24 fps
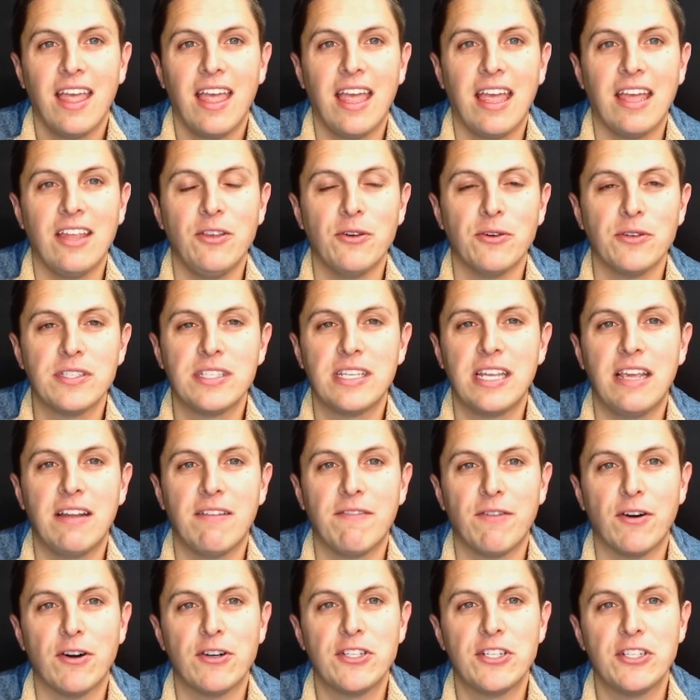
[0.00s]
And you'll see
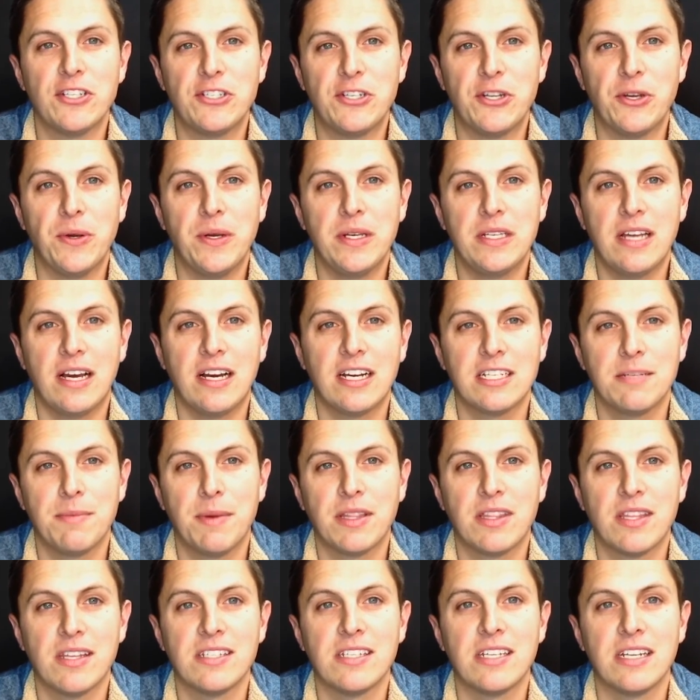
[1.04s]
in verses 2, he talks
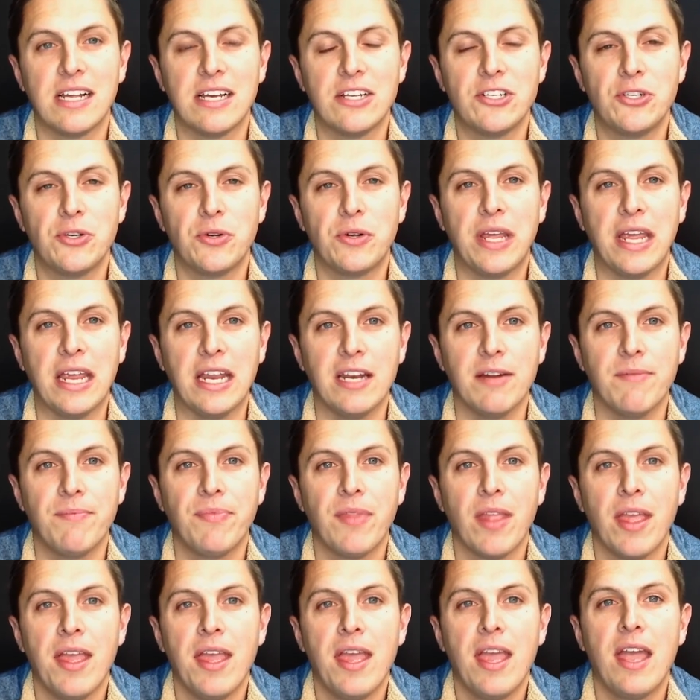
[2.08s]
about the celestial
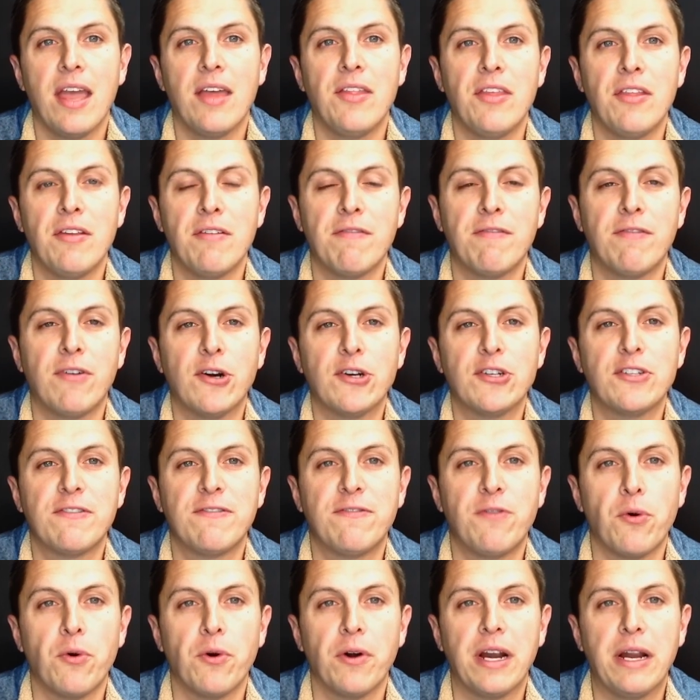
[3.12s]
kingdom. And then in verse
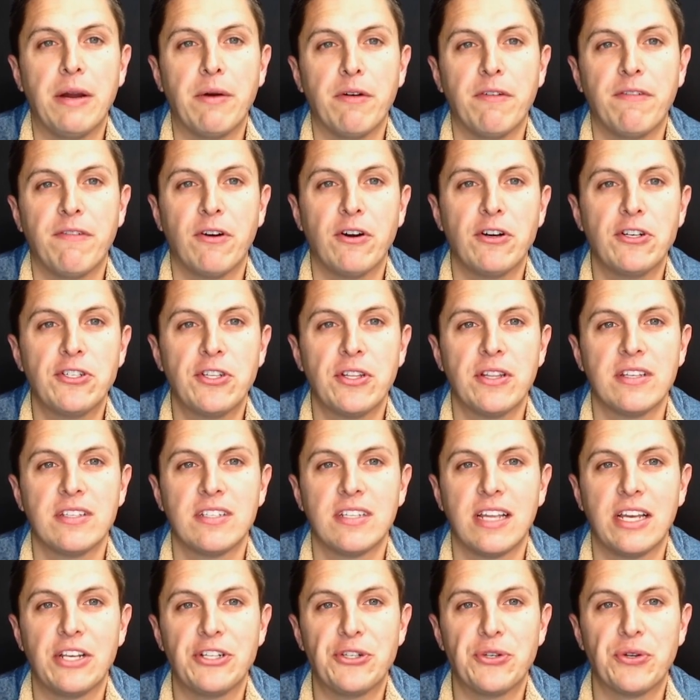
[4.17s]
4, he refers to the
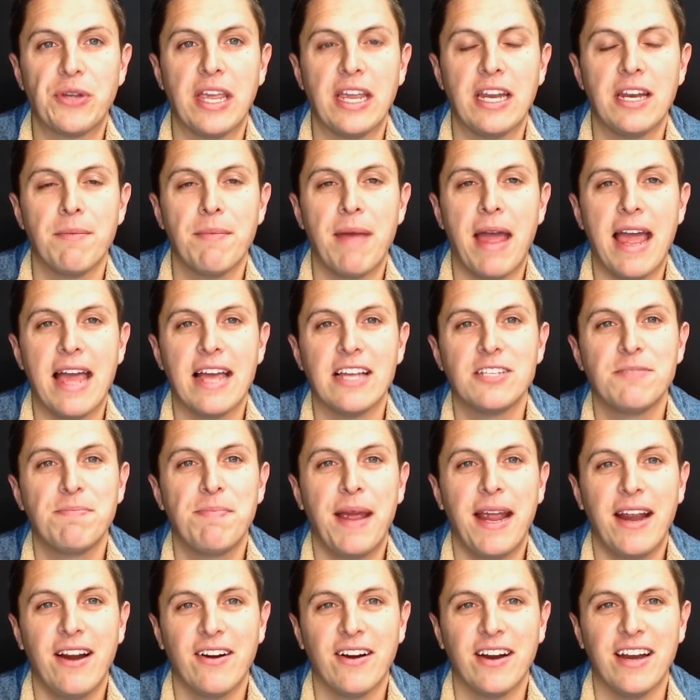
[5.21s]
celestial kingdom as
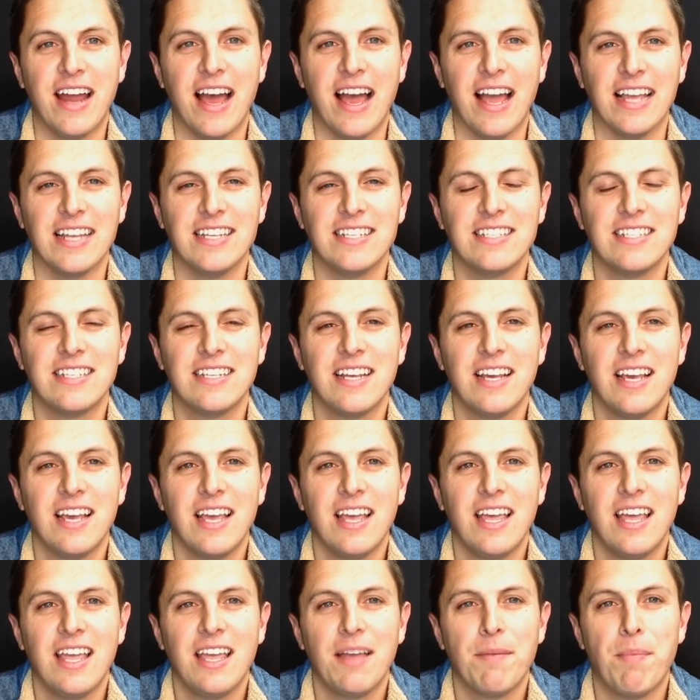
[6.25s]
paradise.
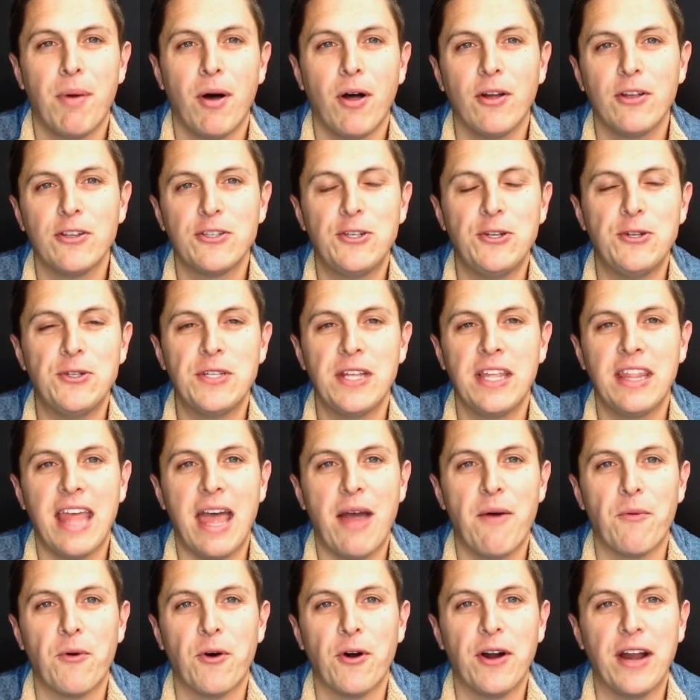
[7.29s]
Paul's using
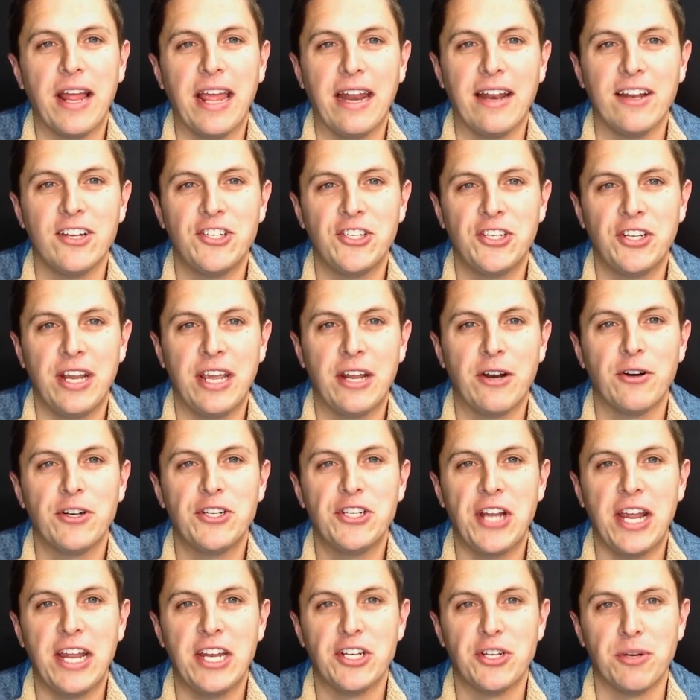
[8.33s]
that word
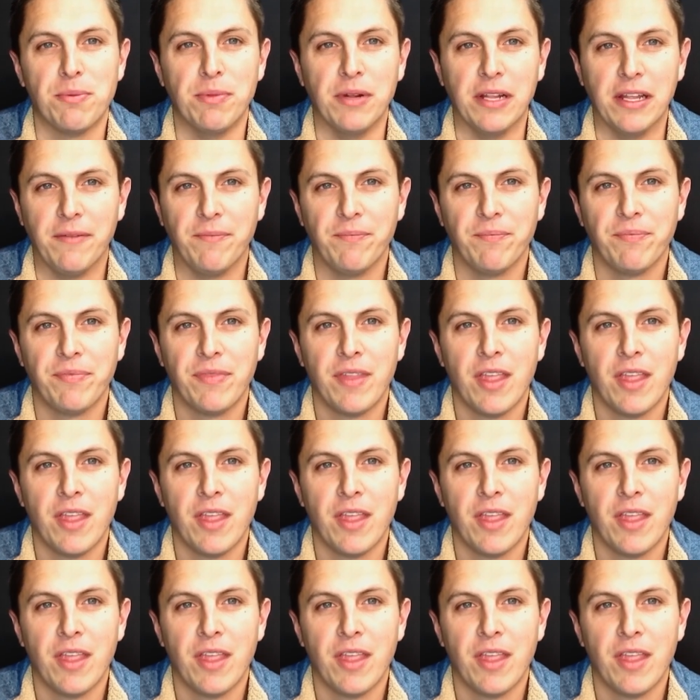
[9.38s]
interchangeably.